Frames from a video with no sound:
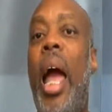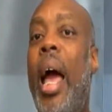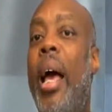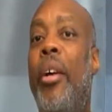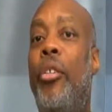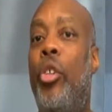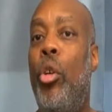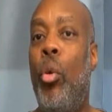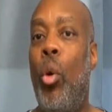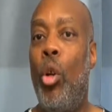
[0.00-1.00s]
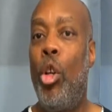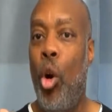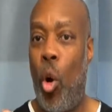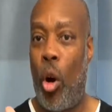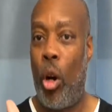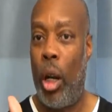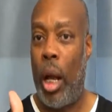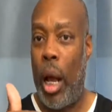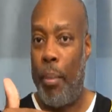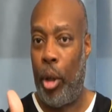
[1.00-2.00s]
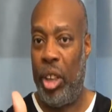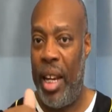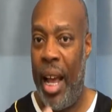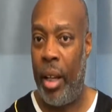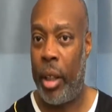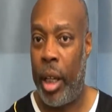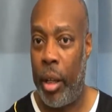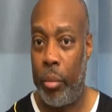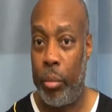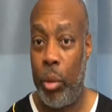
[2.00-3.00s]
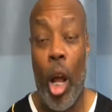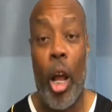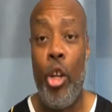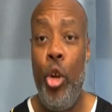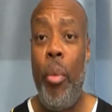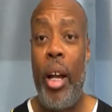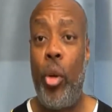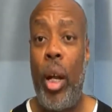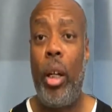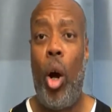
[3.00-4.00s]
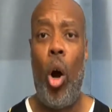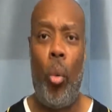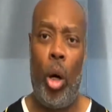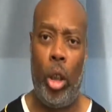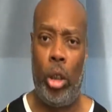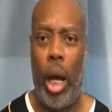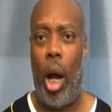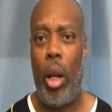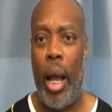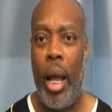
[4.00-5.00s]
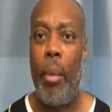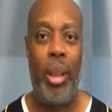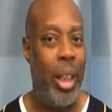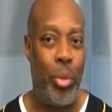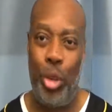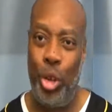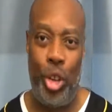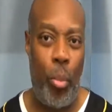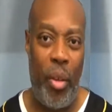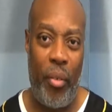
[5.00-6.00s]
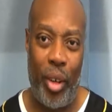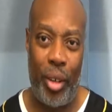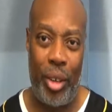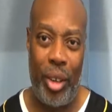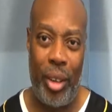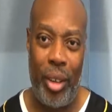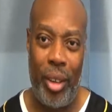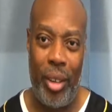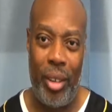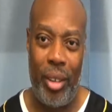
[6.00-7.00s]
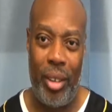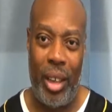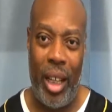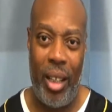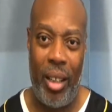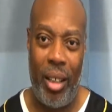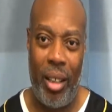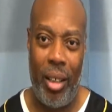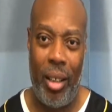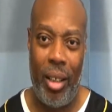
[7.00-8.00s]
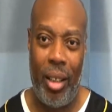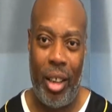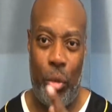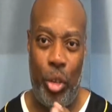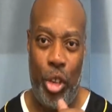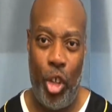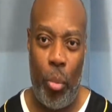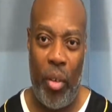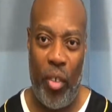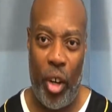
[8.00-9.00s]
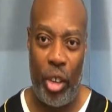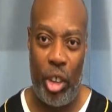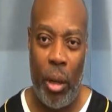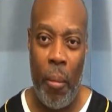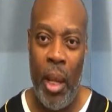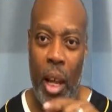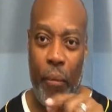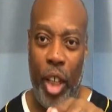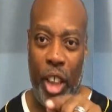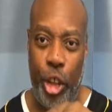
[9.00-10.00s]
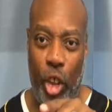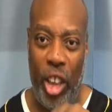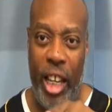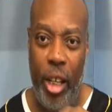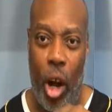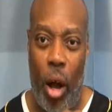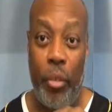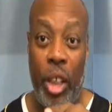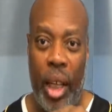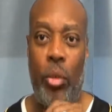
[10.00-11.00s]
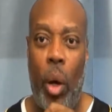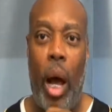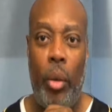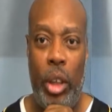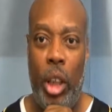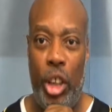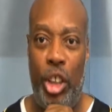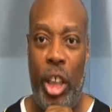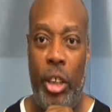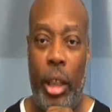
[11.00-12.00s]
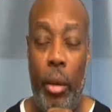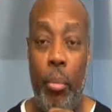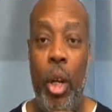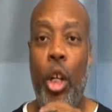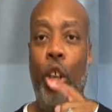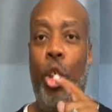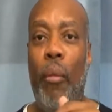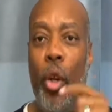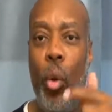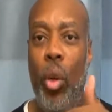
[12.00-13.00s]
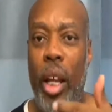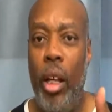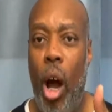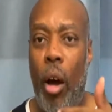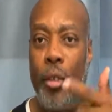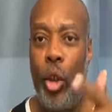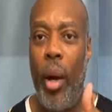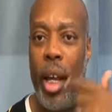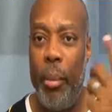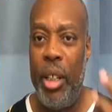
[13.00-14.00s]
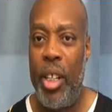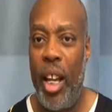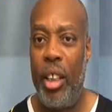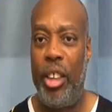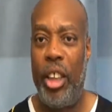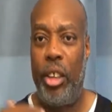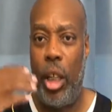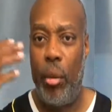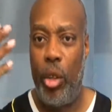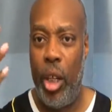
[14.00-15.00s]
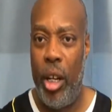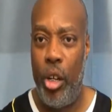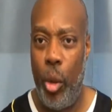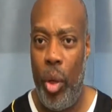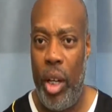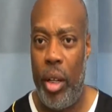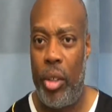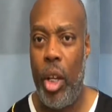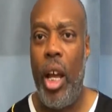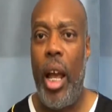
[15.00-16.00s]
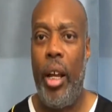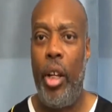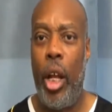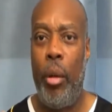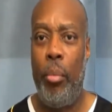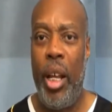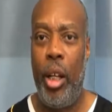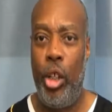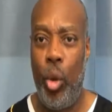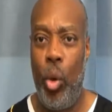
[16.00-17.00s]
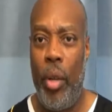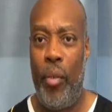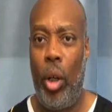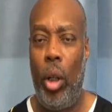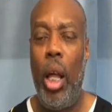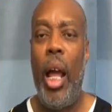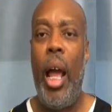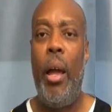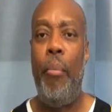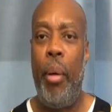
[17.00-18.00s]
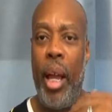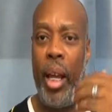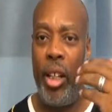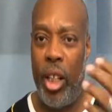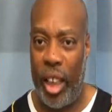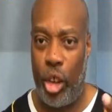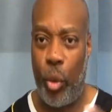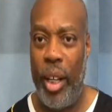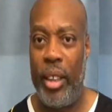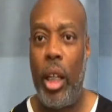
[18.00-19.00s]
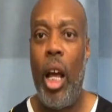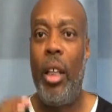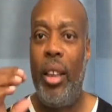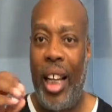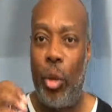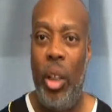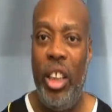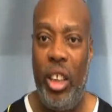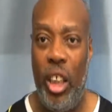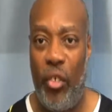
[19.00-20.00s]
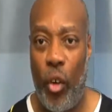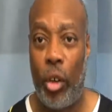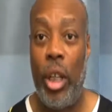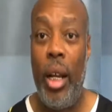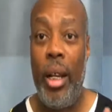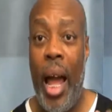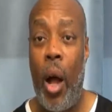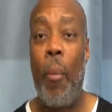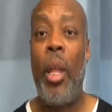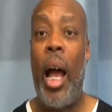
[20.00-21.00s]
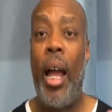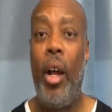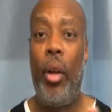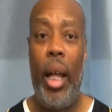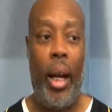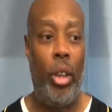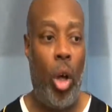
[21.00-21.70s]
as your personality. You might try to, oh, well, that's not all I am, but that's what you showed me first. See? That's what you showed me first. If that's your lead off, then that's how he's going to judge it. So if you lead off showing him intelligence and duty is and being dutiful and being industrious, that's what he sees first. Now, I hear a lot of